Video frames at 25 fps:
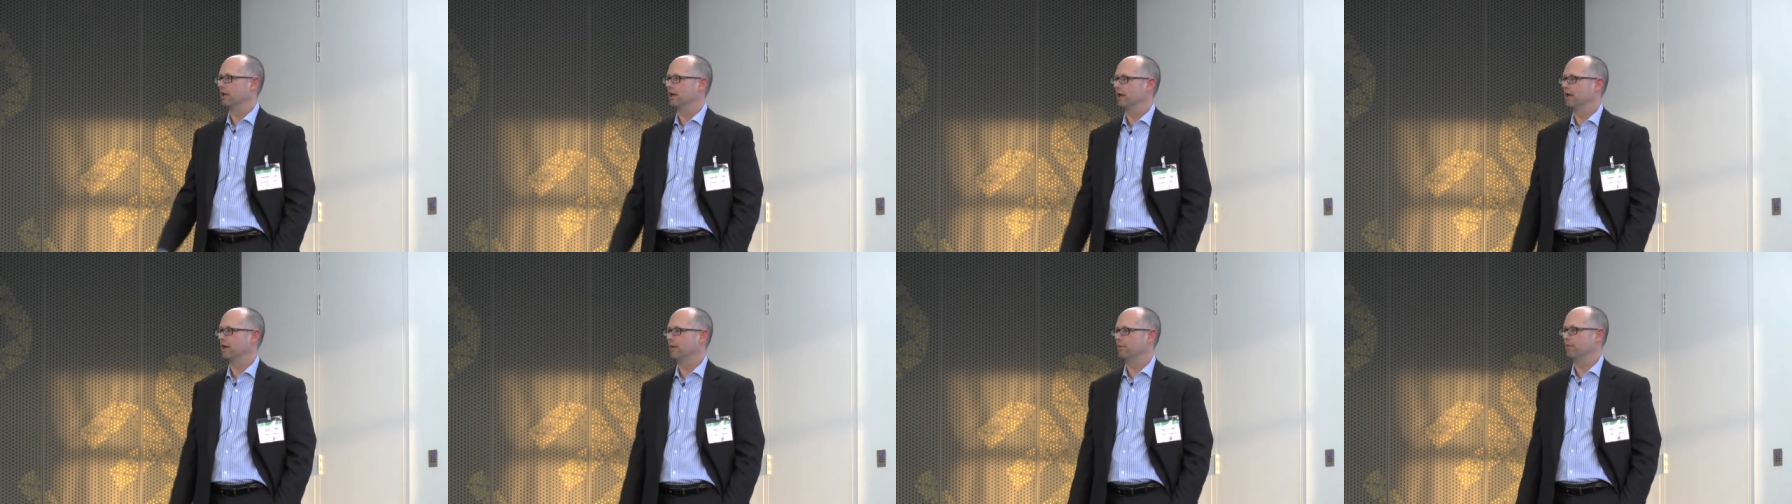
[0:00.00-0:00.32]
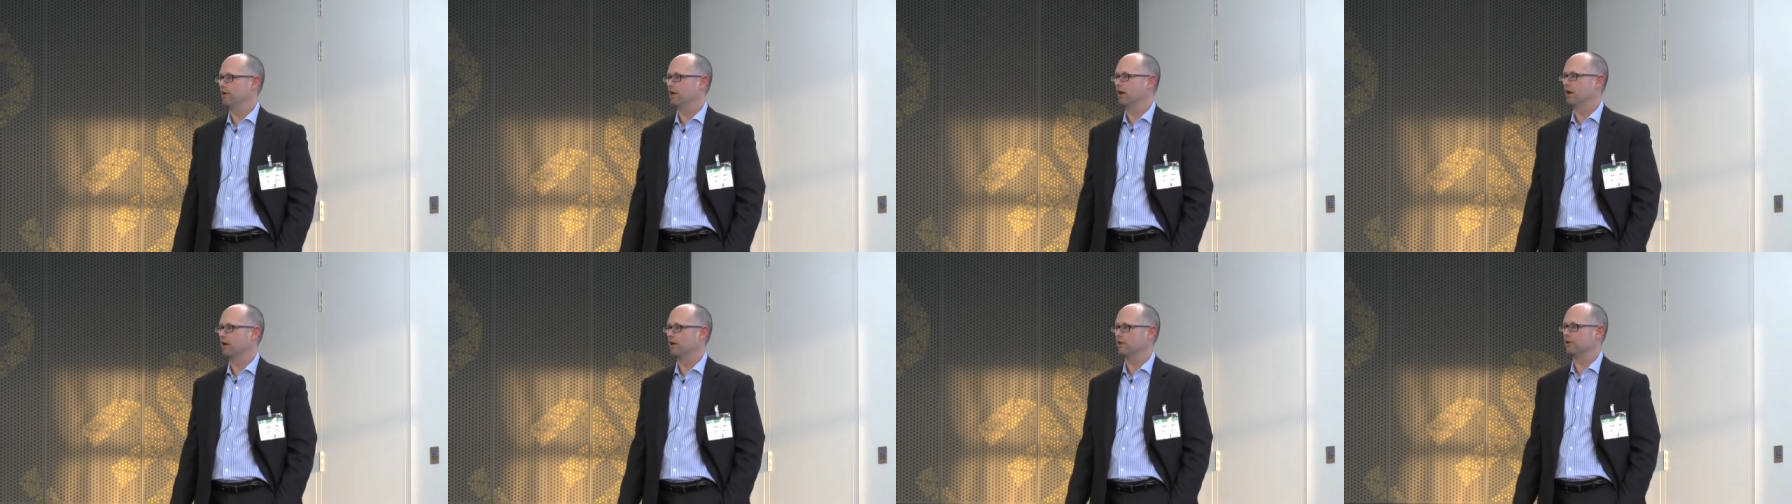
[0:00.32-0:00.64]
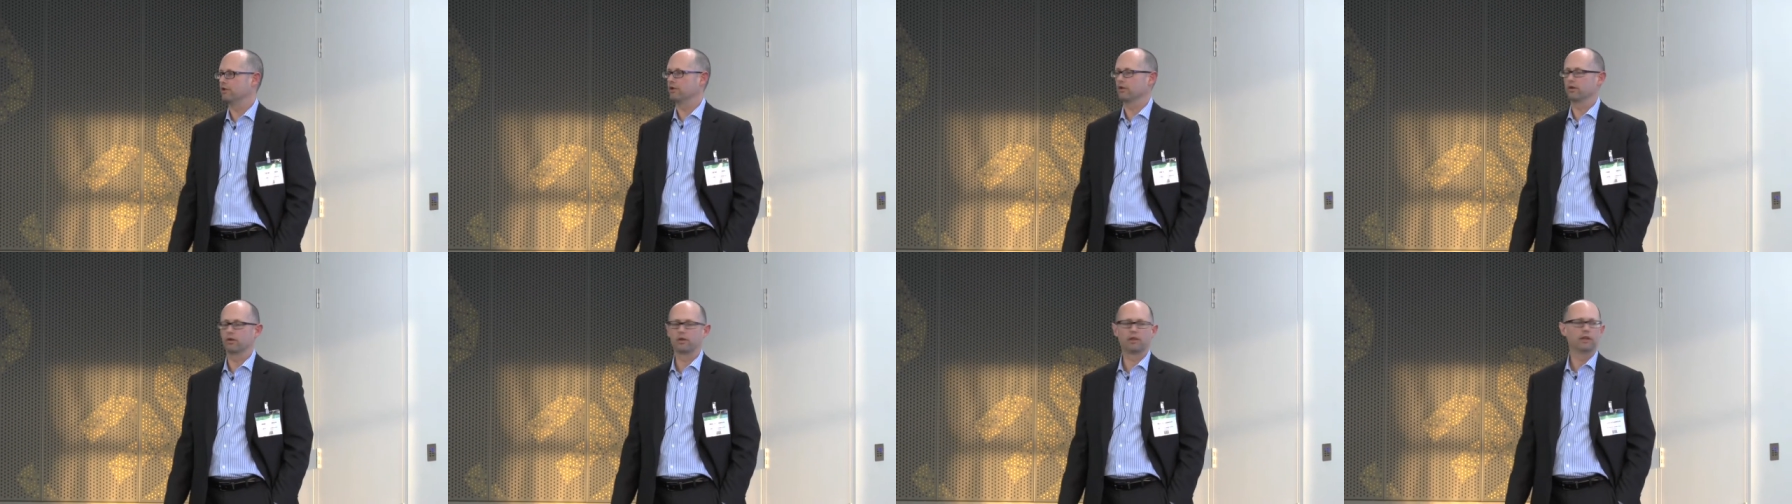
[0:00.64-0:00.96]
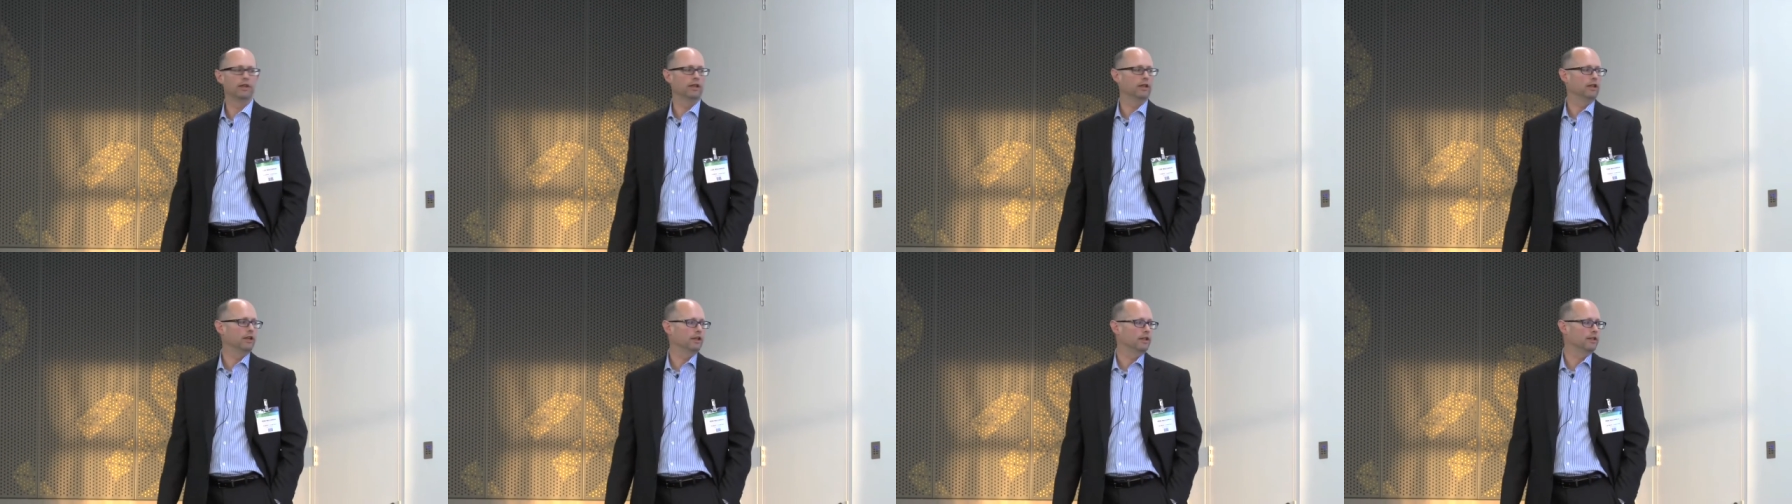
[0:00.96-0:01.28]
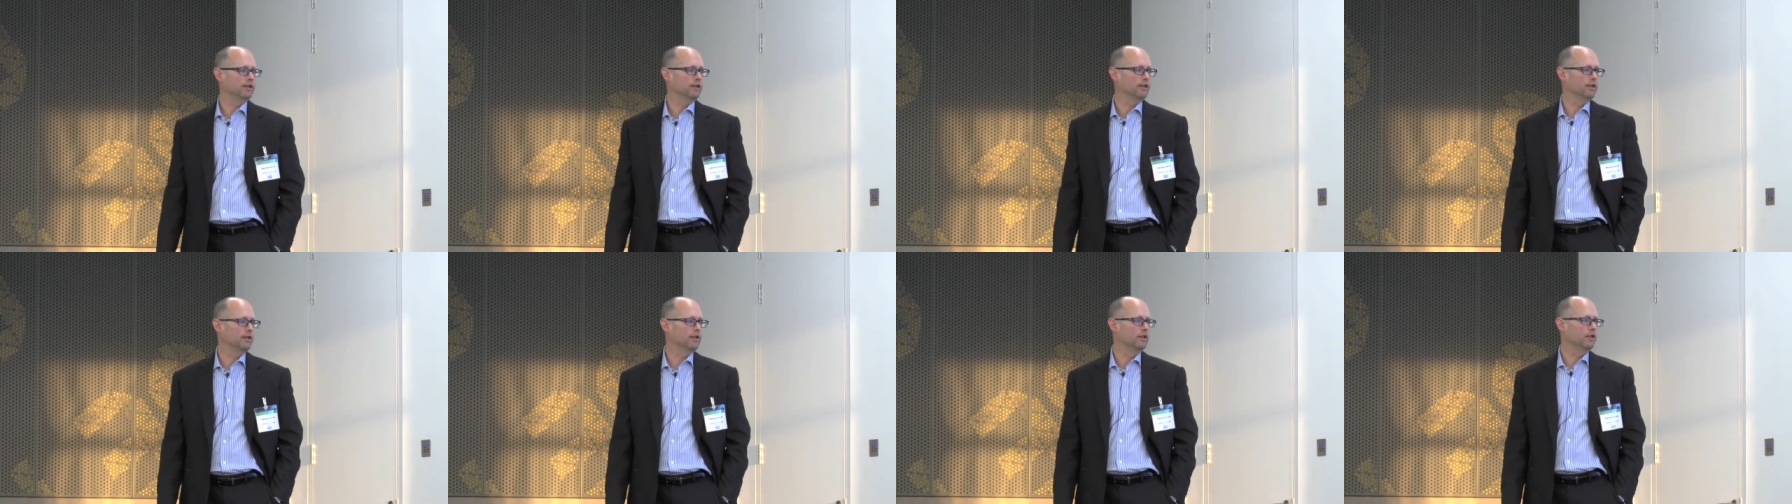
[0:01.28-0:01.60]
the APIs are clean and
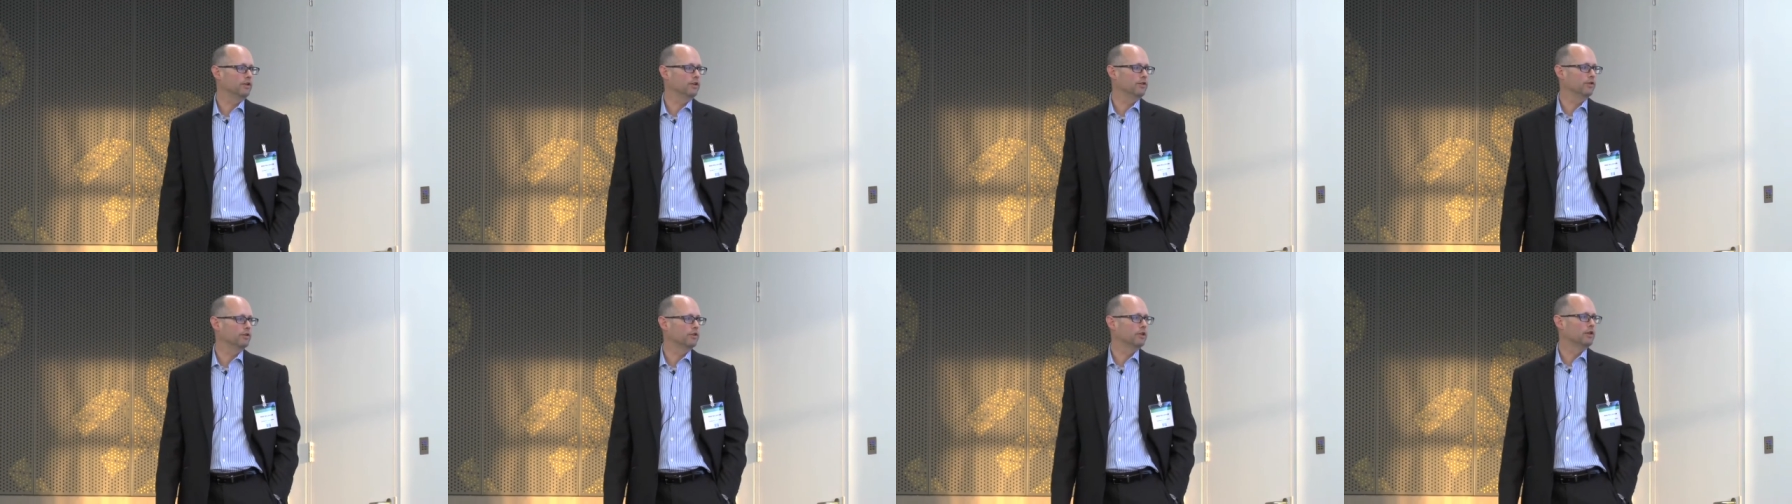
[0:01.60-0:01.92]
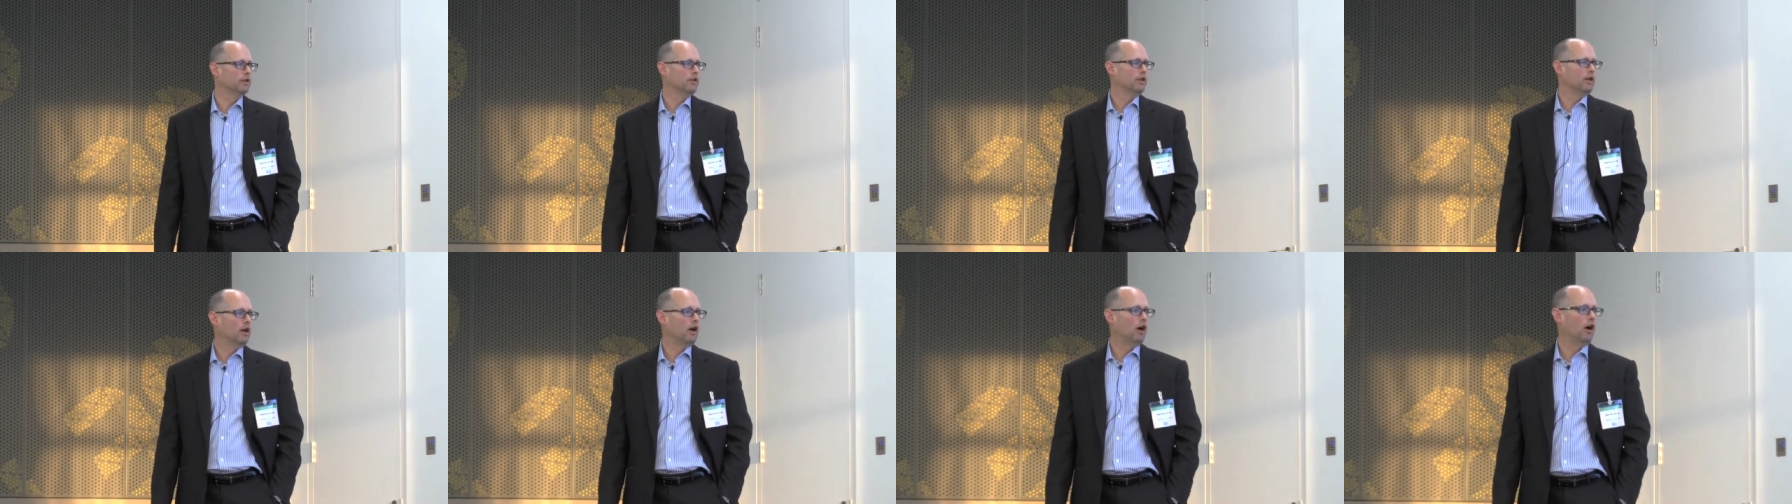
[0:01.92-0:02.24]
easy to use.